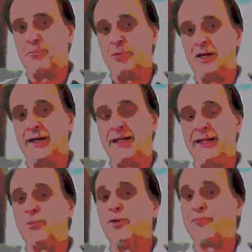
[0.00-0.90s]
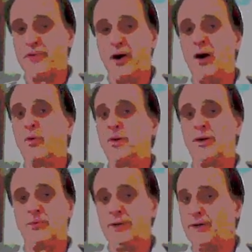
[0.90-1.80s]
But it will fall
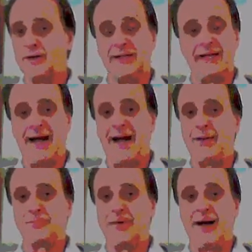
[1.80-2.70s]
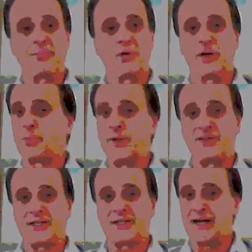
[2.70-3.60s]
where it will, and I'm going to
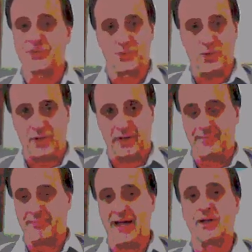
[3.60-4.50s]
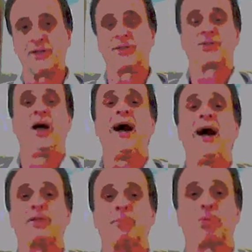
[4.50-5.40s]
preach God's word. I'm not going to
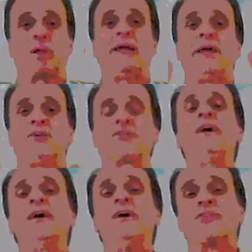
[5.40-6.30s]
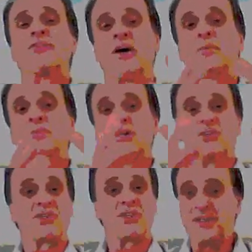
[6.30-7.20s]
try to please some
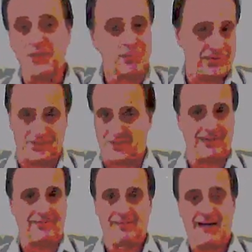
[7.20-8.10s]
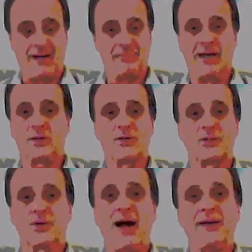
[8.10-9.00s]
constituency. I'm not going to
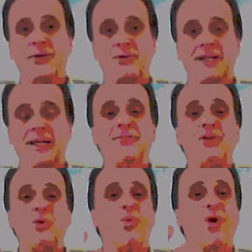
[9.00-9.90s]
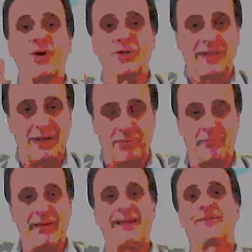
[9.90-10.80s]
try to give you words that will
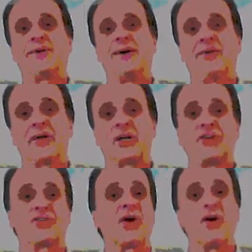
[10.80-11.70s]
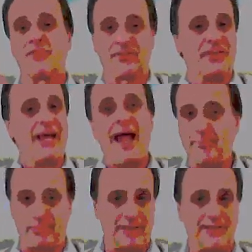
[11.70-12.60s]
make the conservatives
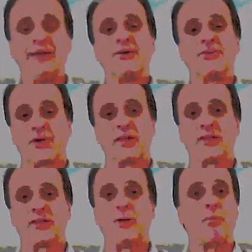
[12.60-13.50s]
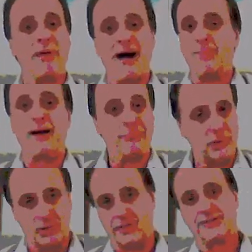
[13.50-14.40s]
happy so that they will buy my
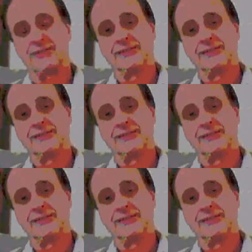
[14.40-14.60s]
book.